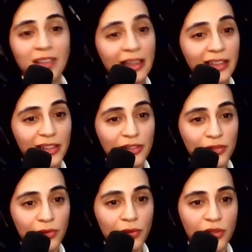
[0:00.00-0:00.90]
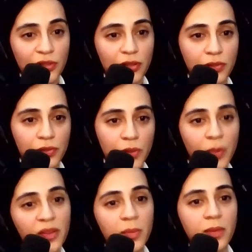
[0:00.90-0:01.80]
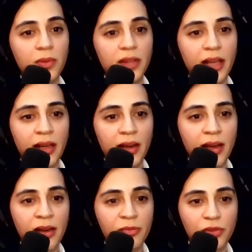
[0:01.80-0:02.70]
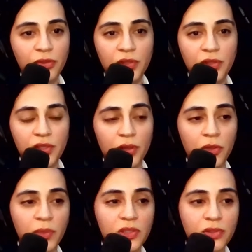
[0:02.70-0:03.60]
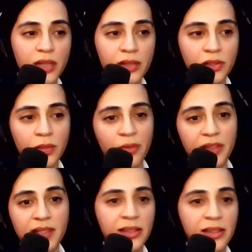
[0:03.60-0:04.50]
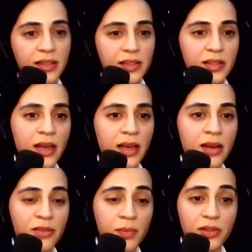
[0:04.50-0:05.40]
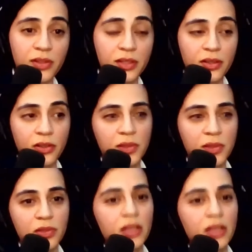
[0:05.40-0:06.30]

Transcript: I need to go talk to some of the people that have produced this documentary and some of the scientists that have appeared in the documentary.